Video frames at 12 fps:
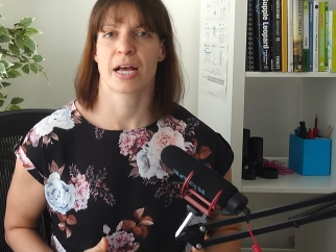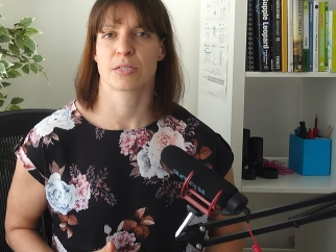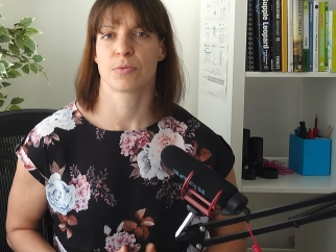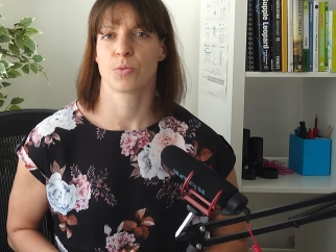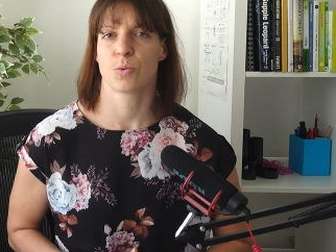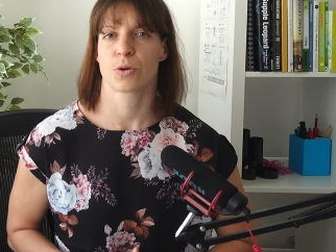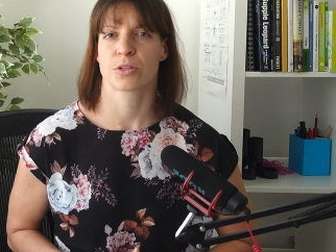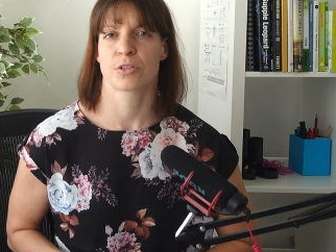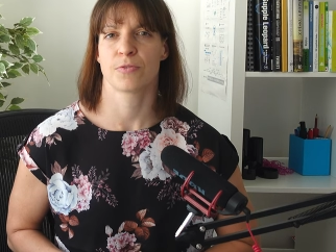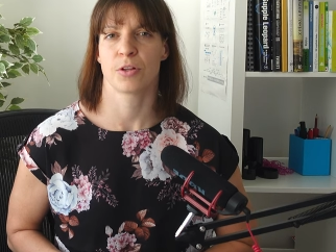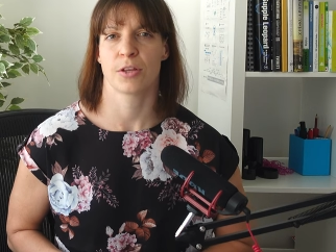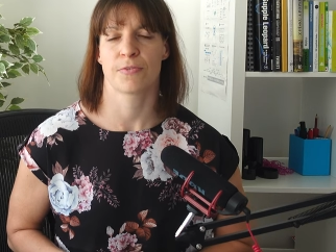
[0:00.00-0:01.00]
My husband
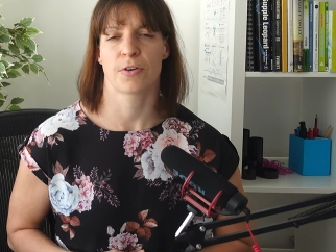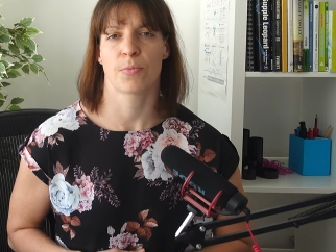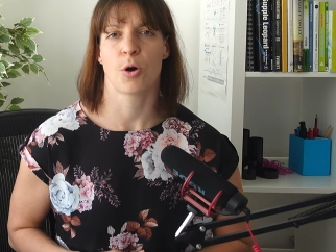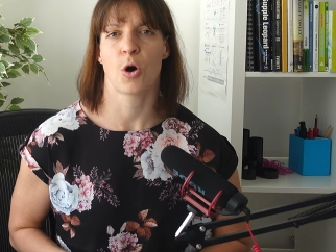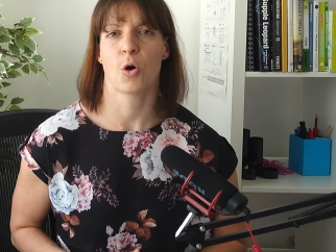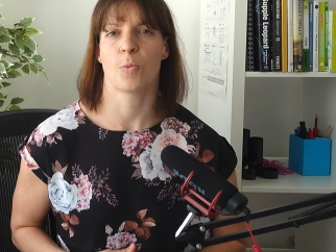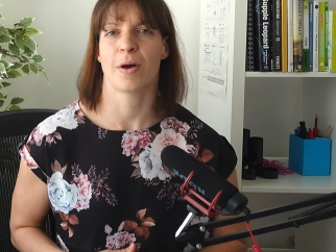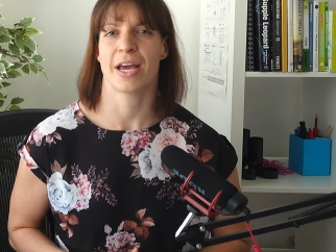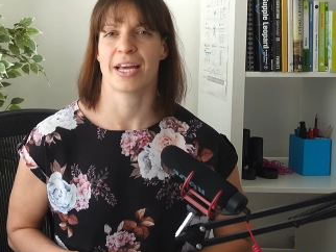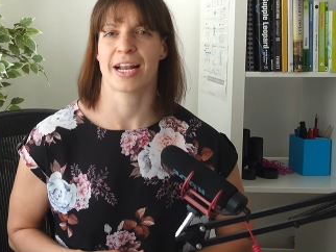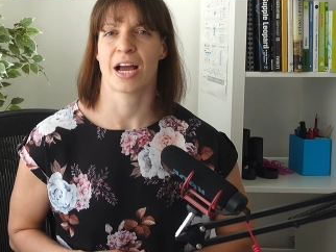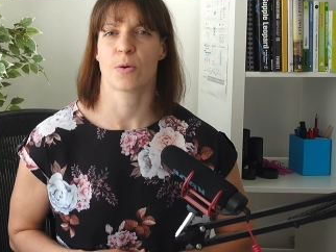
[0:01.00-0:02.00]
works fully from
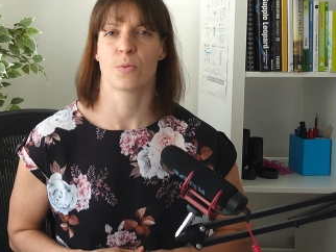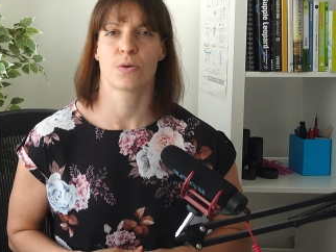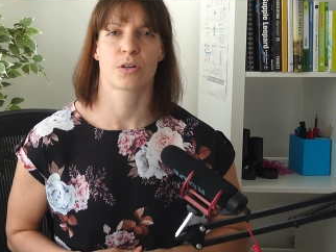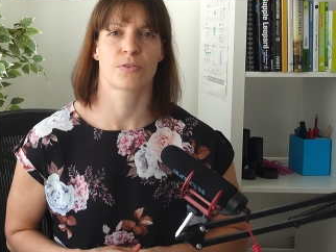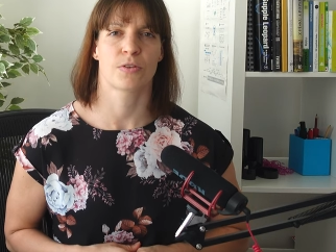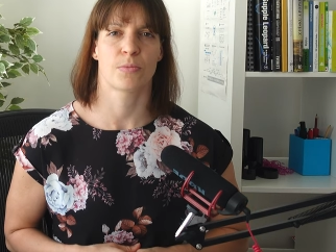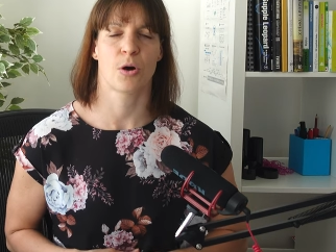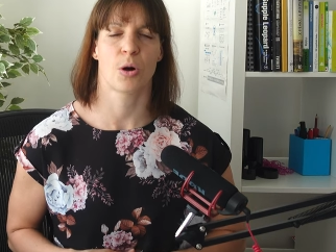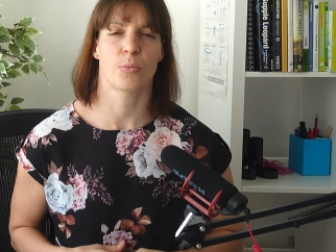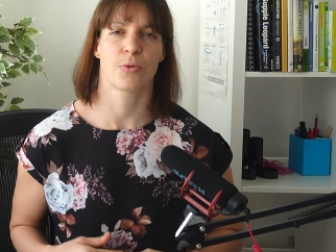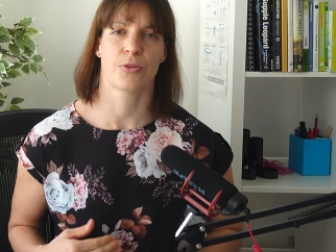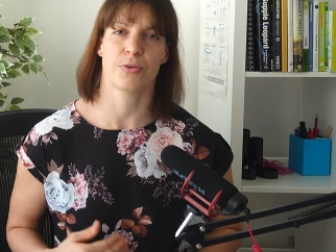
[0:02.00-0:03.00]
home and I work
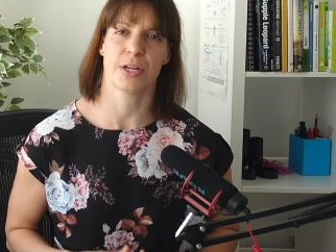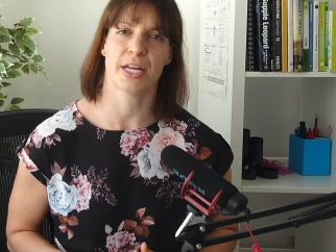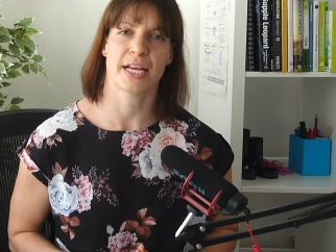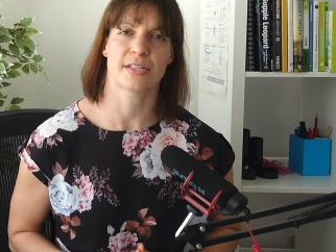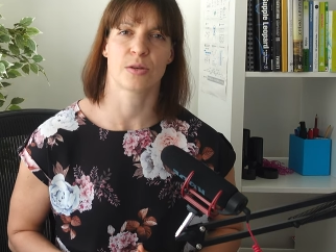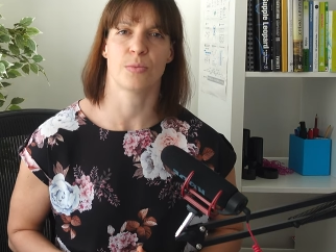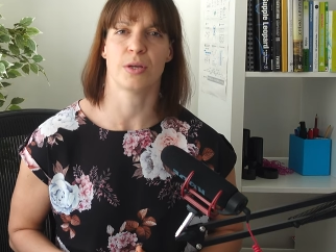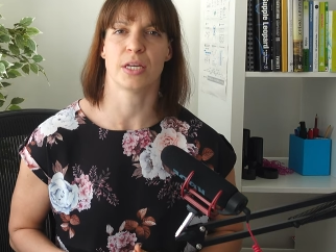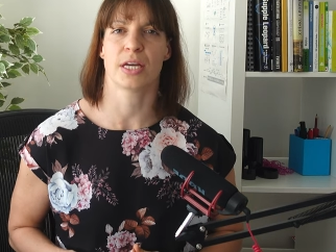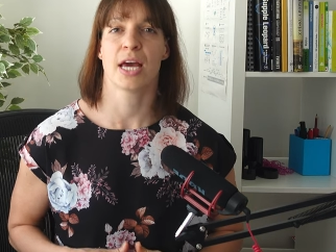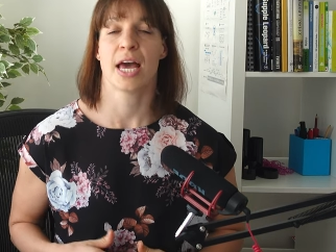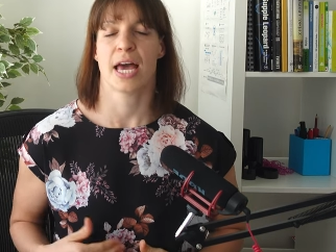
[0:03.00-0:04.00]
from home 3 days a
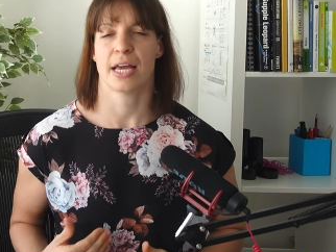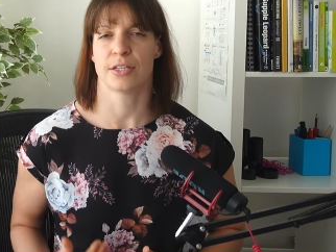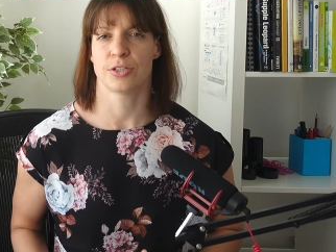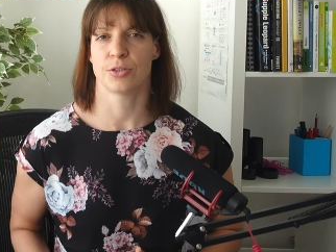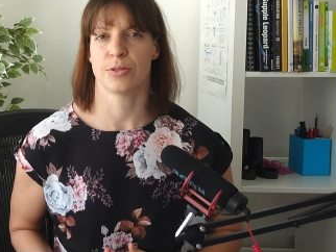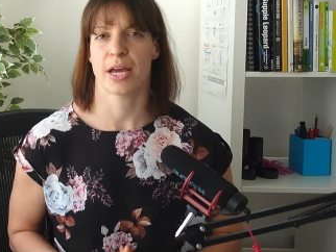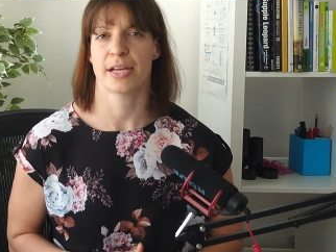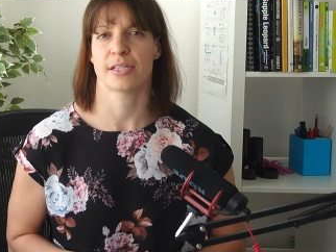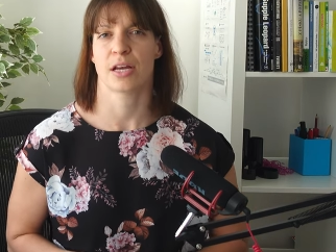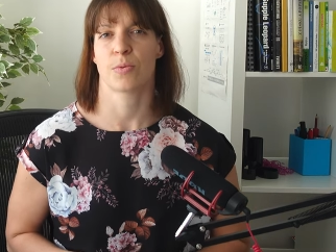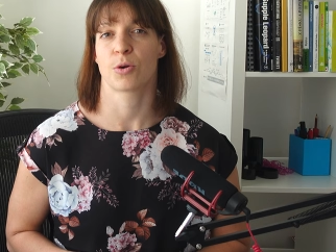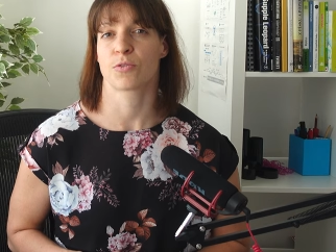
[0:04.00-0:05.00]
week and 2
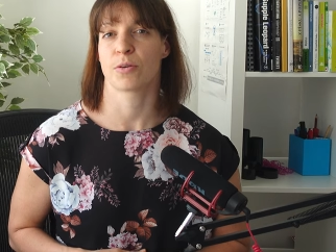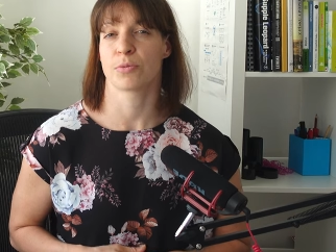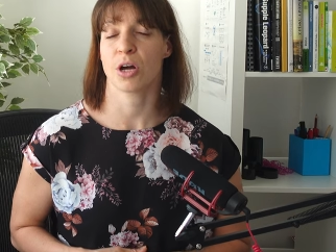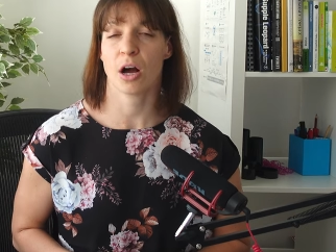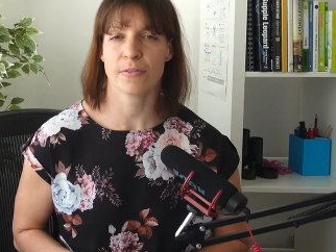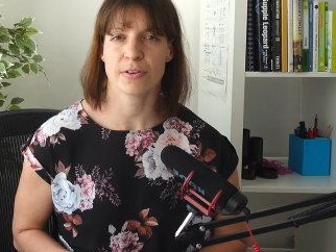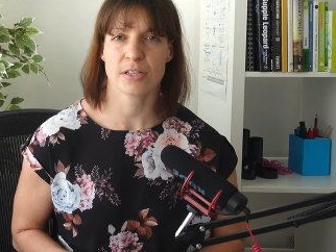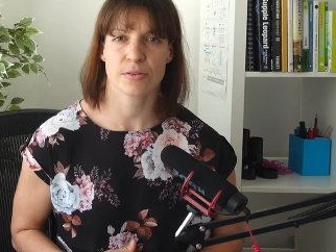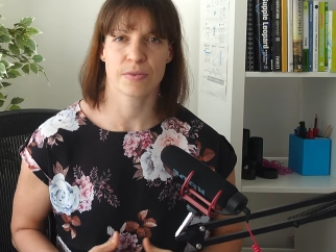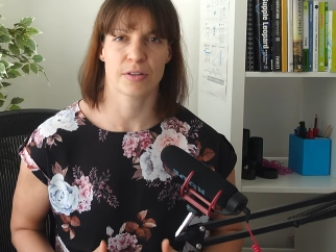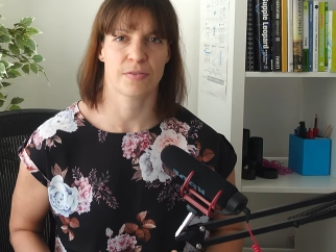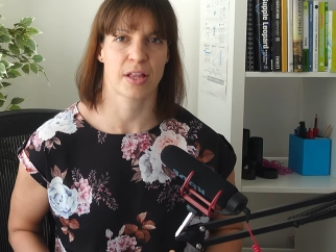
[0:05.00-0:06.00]
days I work from the
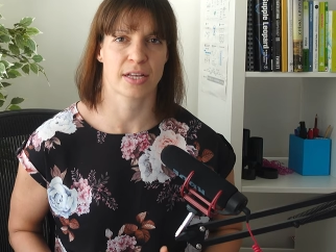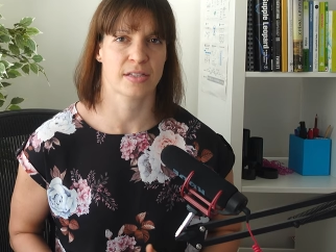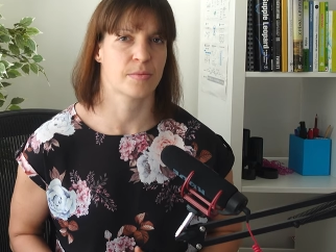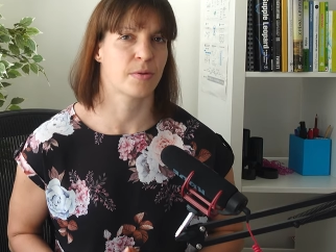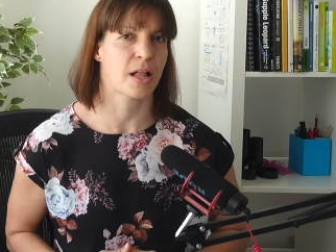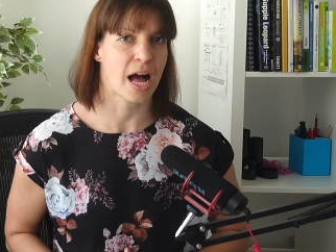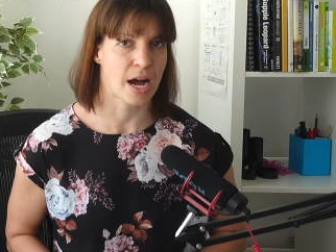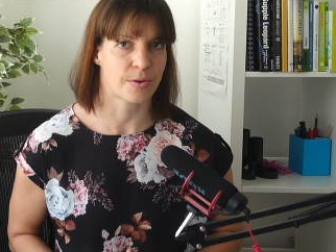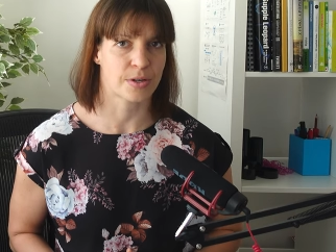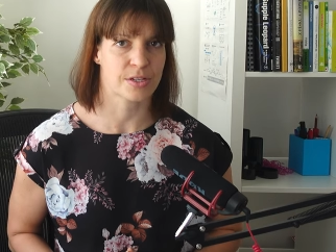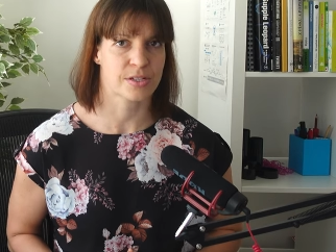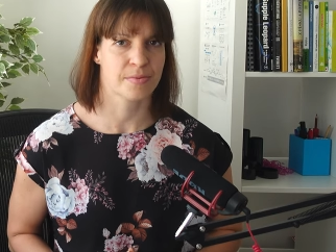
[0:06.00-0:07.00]
office with flexible
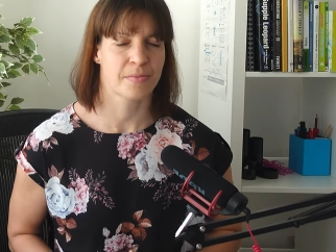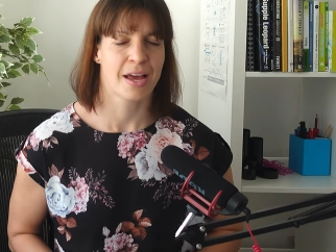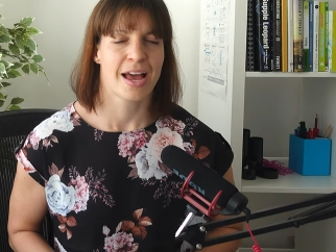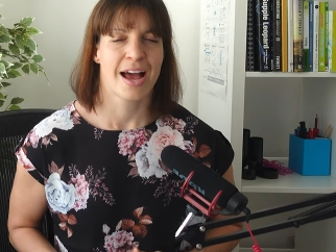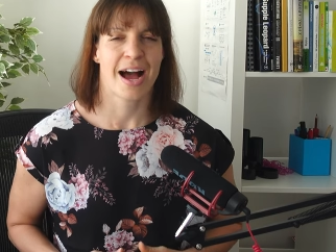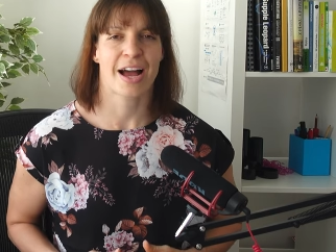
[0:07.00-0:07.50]
hours.